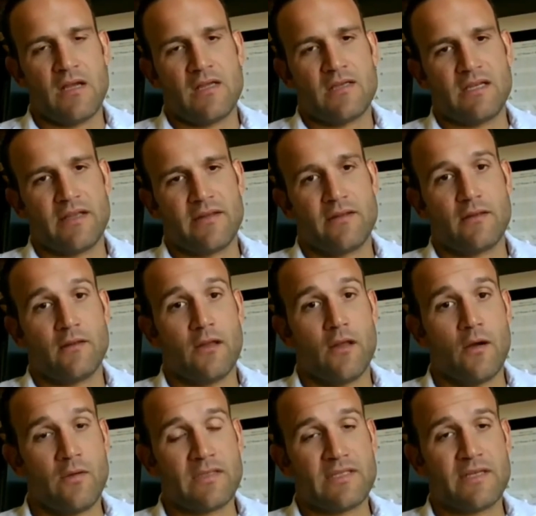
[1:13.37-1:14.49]
to get the
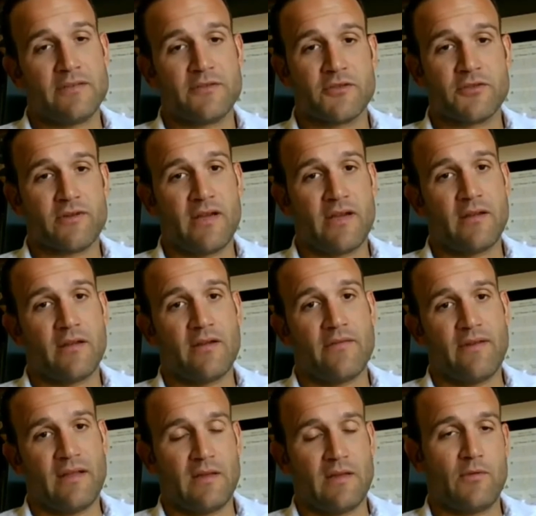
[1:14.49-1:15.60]
lowest interest rate
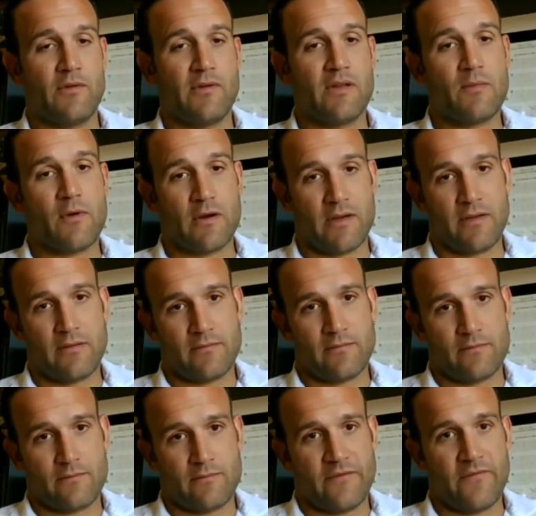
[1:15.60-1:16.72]
available in the market
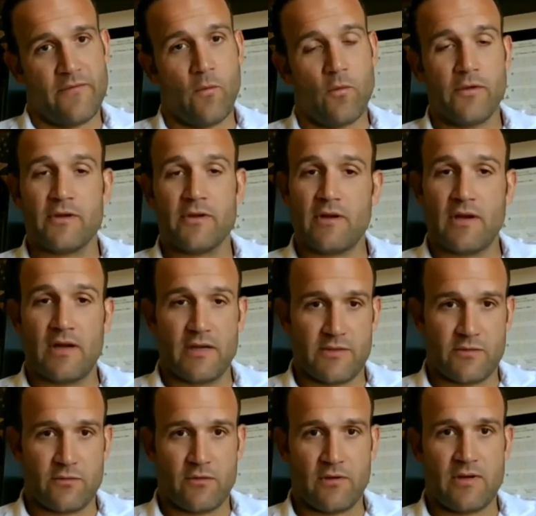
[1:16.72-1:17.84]
for your credit
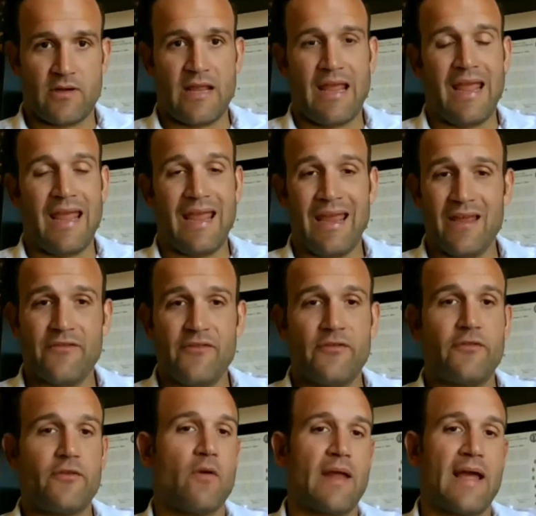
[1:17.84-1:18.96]
score, and you
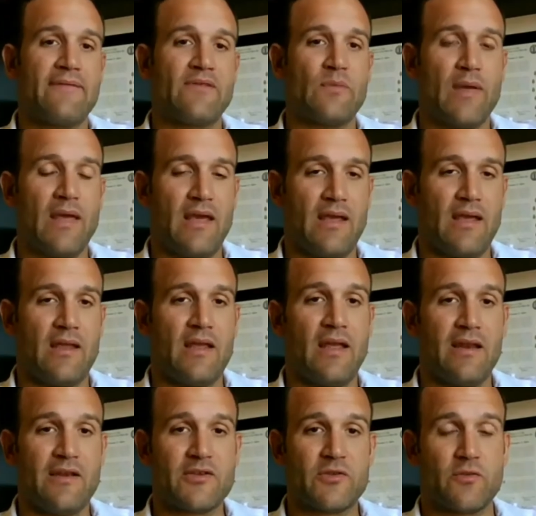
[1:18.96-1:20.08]
don't have to pay
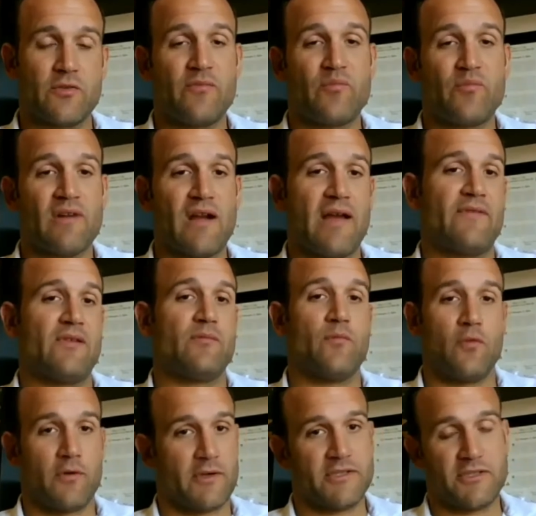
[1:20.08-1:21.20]
any sort of private
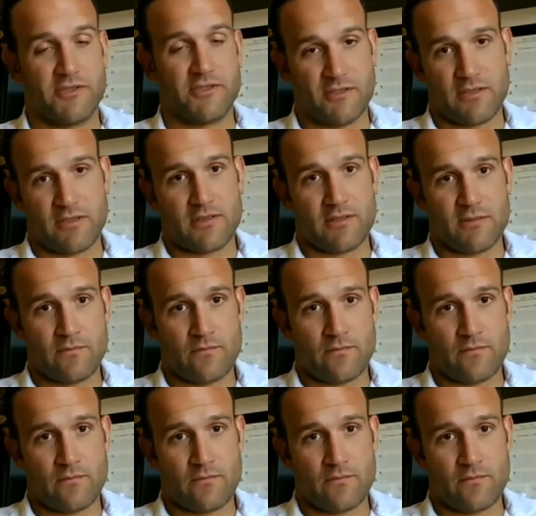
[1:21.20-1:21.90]
mortgage insurance.